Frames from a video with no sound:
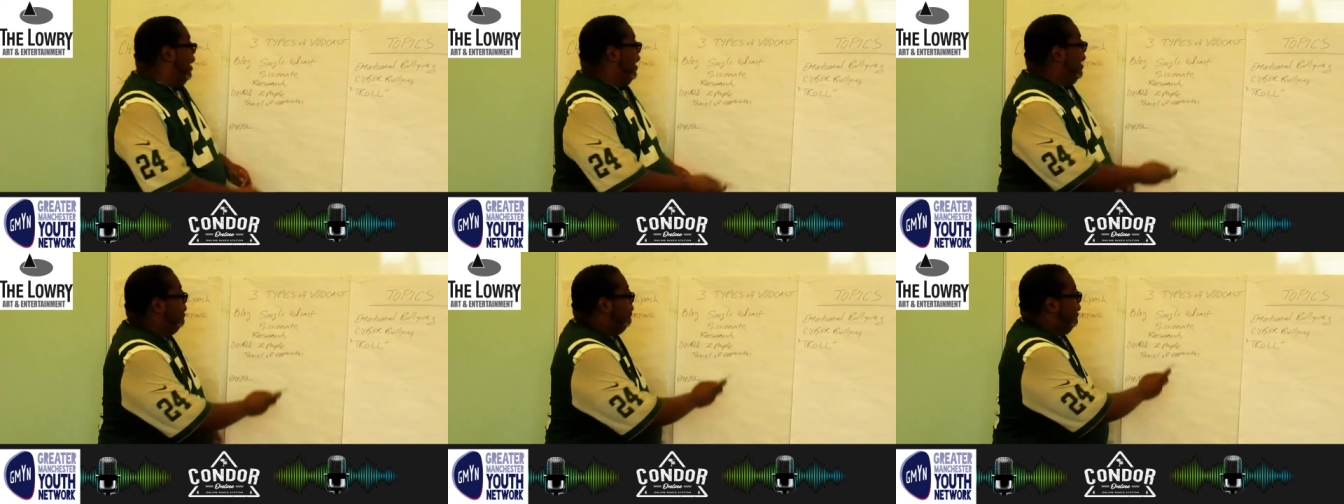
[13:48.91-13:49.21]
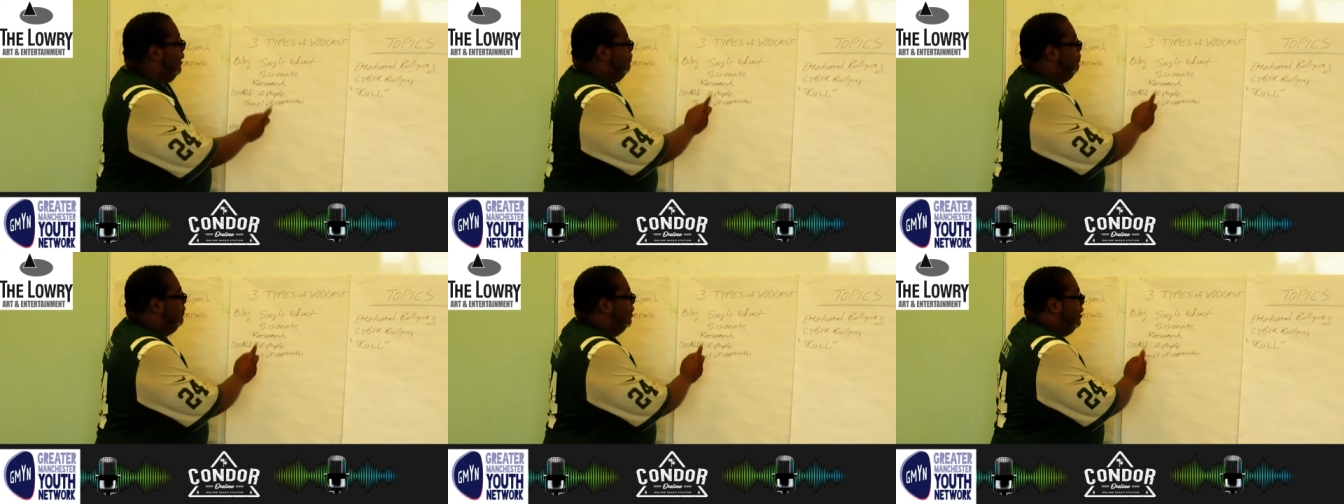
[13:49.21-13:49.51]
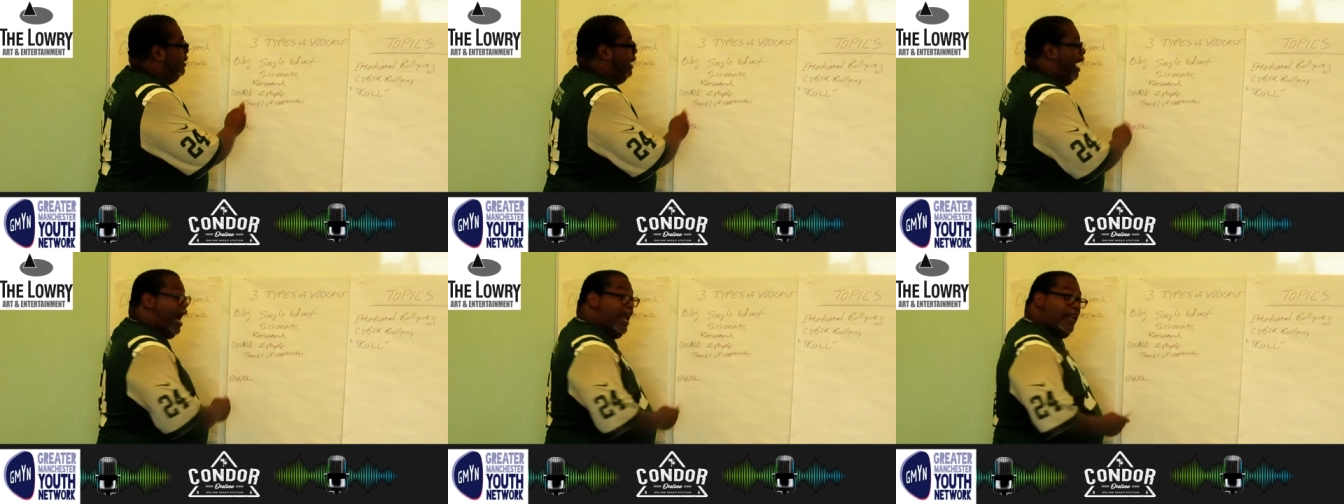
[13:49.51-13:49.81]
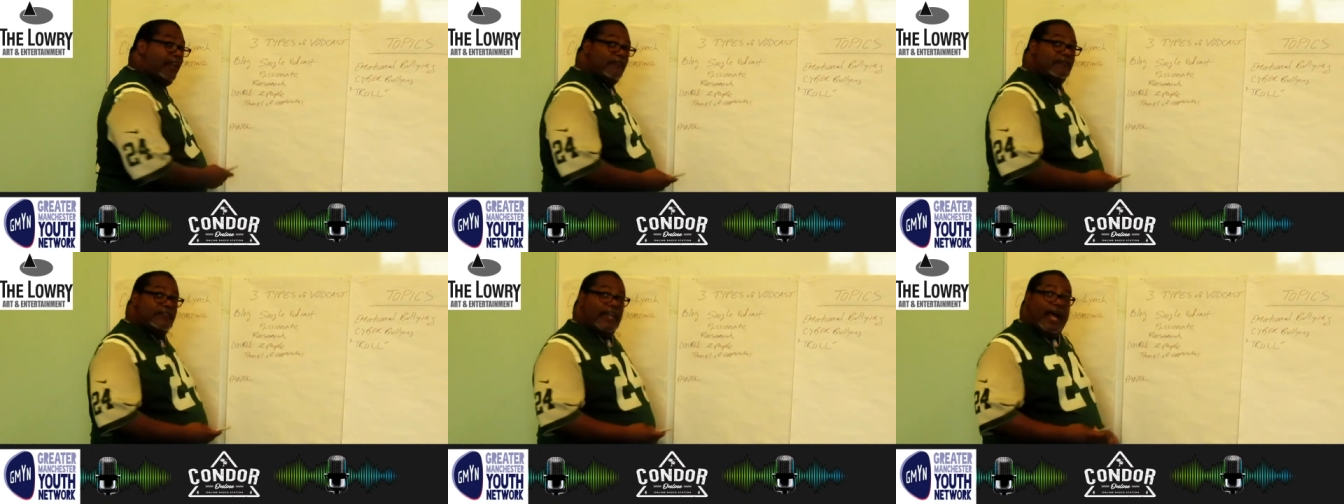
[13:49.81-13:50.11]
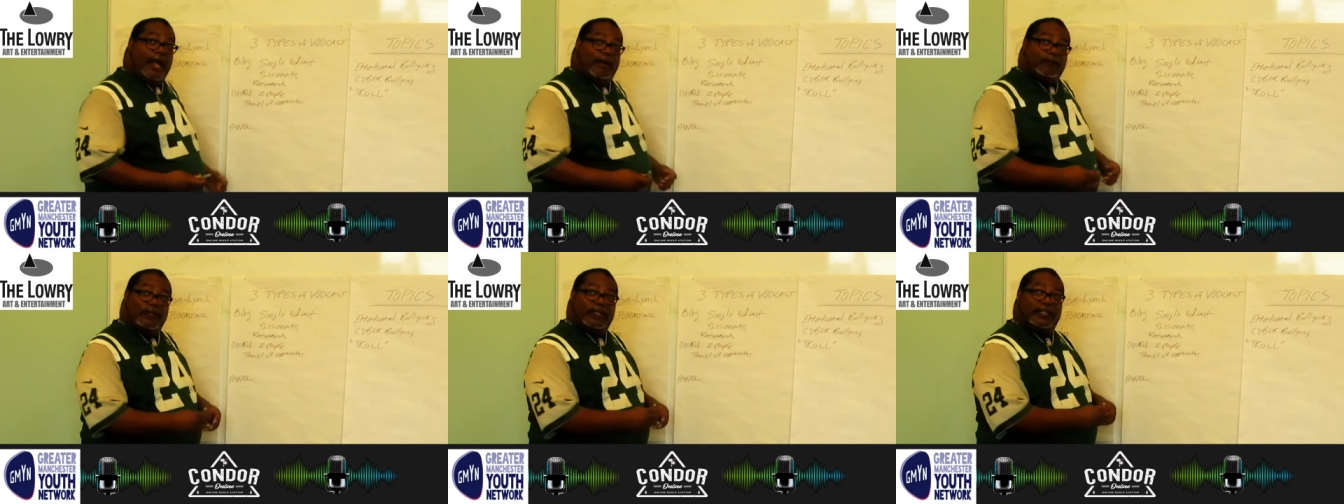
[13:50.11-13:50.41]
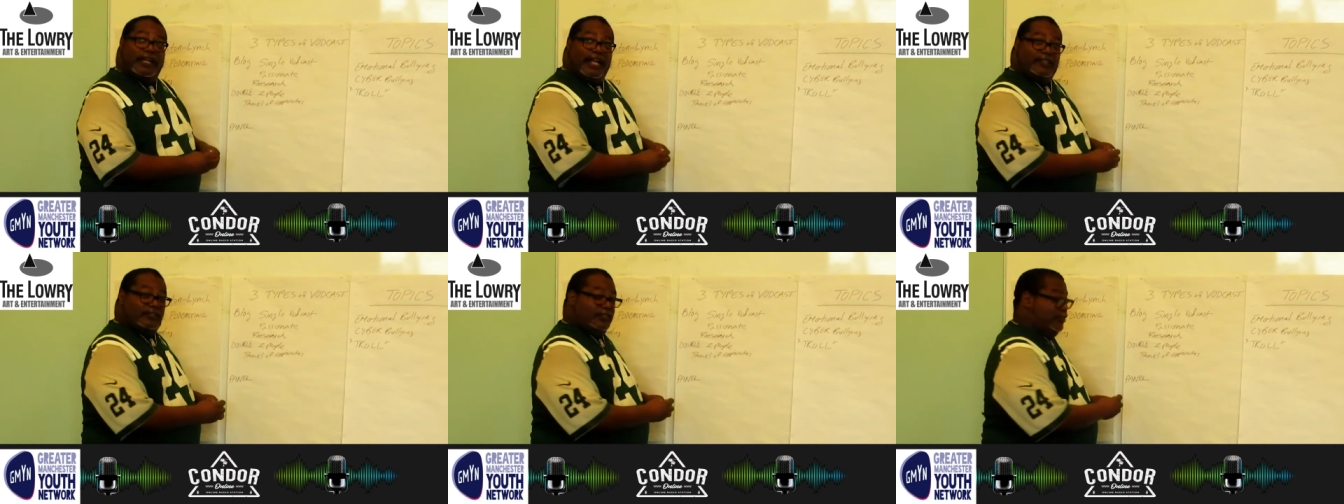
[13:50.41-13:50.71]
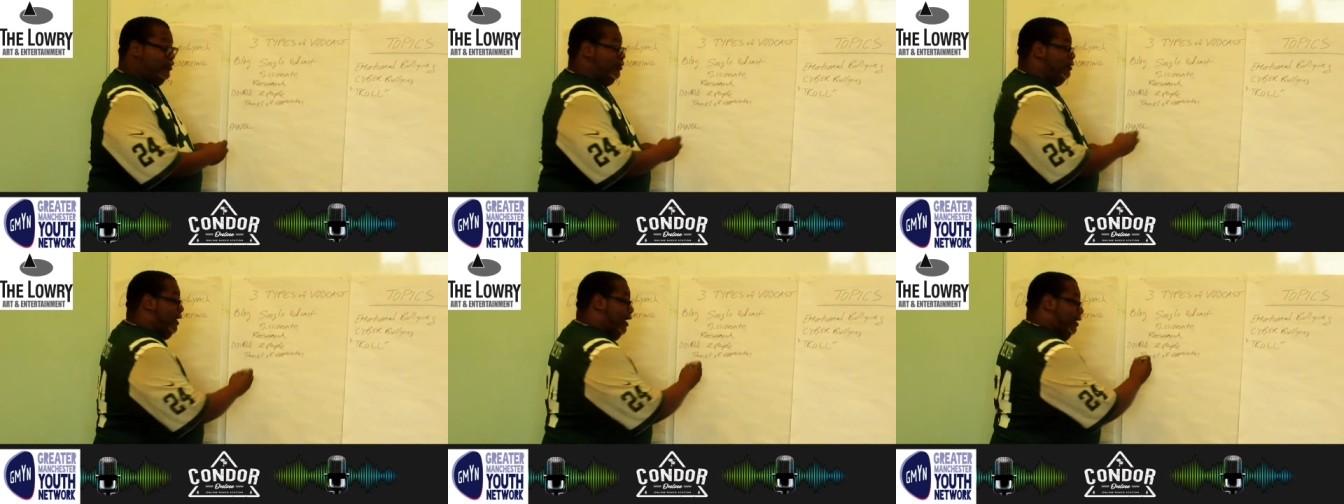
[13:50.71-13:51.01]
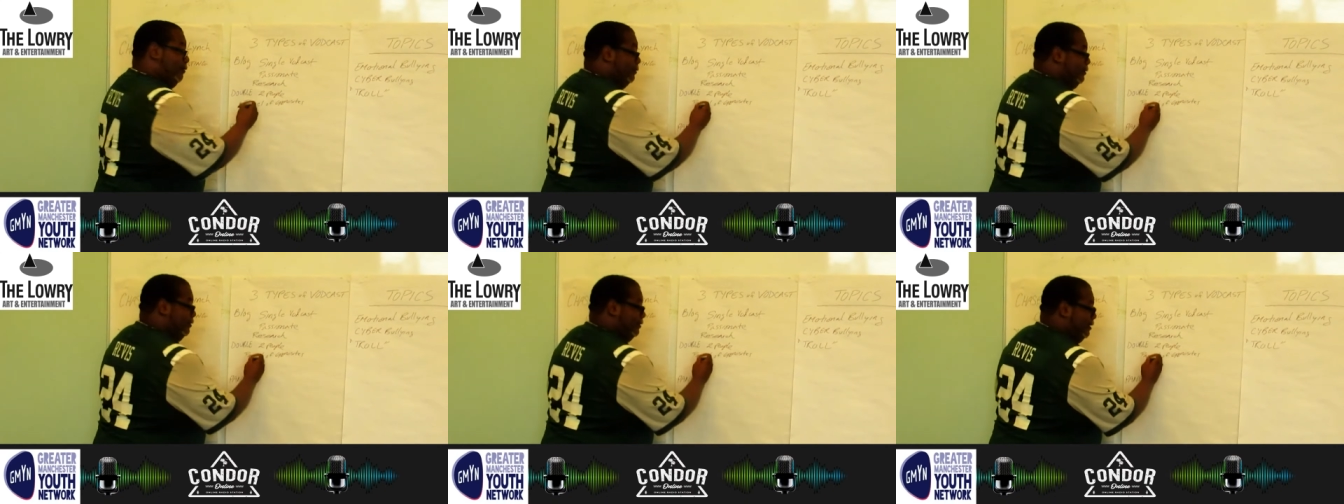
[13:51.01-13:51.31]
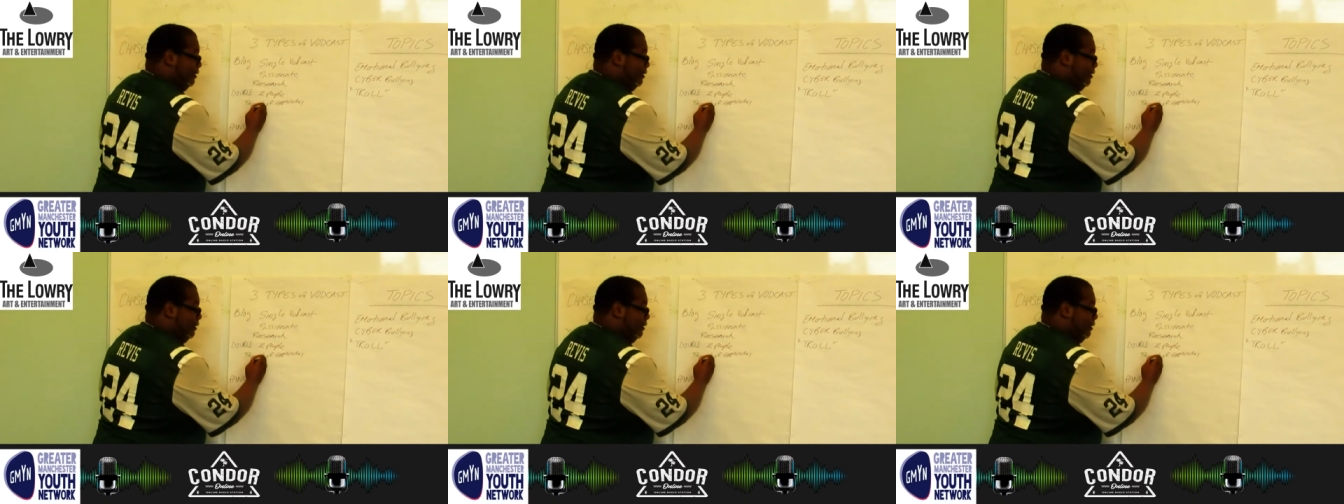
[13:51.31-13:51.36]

Anyway, I love that. We could actually do that.